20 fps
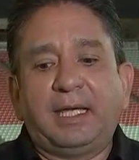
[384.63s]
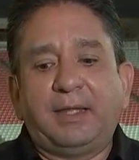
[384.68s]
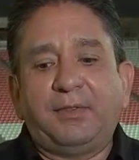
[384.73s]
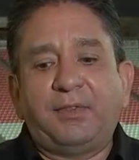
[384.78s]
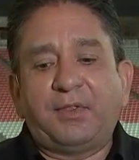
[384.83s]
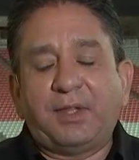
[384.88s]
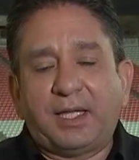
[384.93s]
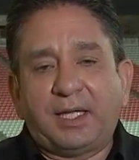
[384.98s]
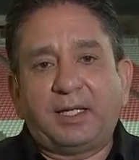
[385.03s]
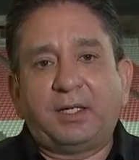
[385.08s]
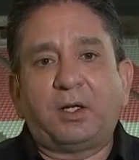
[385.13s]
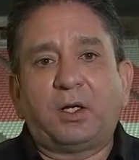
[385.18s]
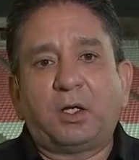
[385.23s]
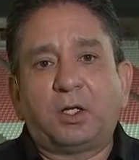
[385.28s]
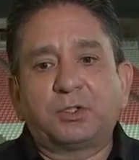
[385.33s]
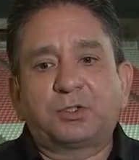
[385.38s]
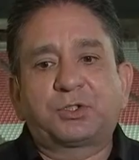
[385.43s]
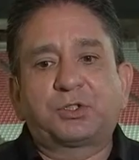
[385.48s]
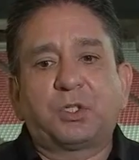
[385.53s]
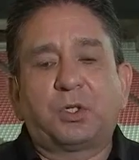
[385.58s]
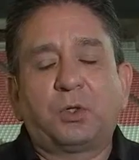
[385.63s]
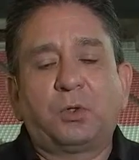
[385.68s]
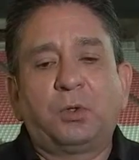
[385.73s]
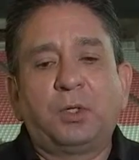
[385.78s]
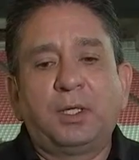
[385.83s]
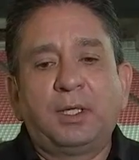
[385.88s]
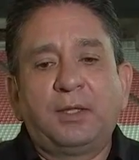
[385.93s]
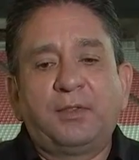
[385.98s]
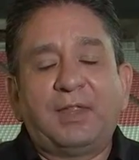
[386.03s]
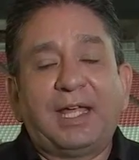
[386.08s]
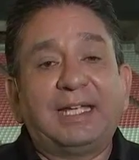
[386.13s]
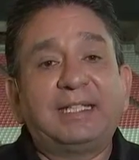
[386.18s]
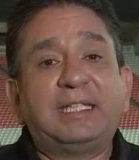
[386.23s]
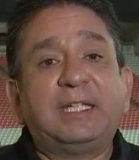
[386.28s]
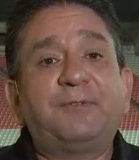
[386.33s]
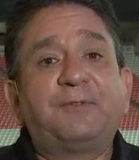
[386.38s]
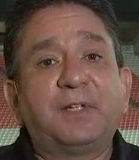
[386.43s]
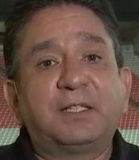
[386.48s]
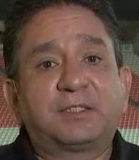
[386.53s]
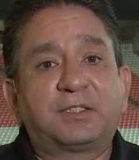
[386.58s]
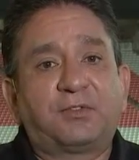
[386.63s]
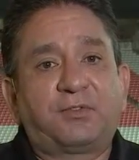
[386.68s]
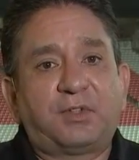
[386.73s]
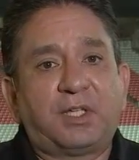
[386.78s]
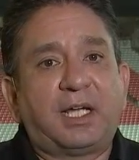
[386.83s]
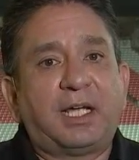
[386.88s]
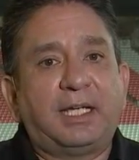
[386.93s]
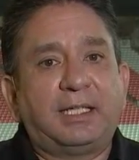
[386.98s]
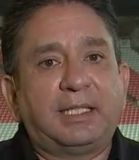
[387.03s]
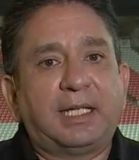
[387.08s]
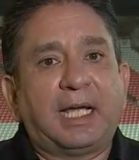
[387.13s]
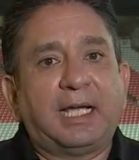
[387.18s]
And then also that defensive line.